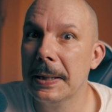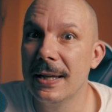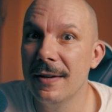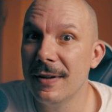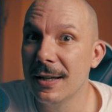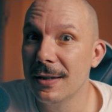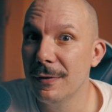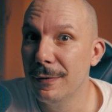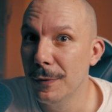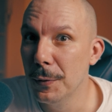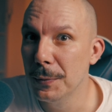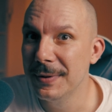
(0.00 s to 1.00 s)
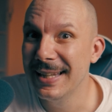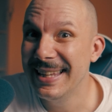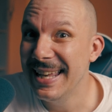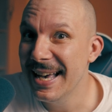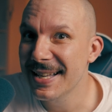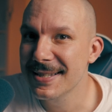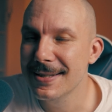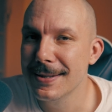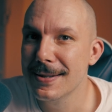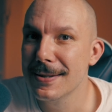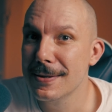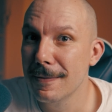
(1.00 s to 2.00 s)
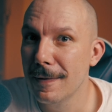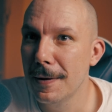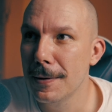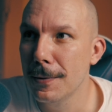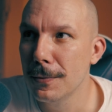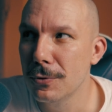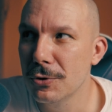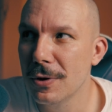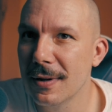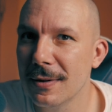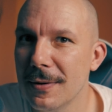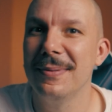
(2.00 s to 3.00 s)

giving the vote. Yes, this is a very good chart.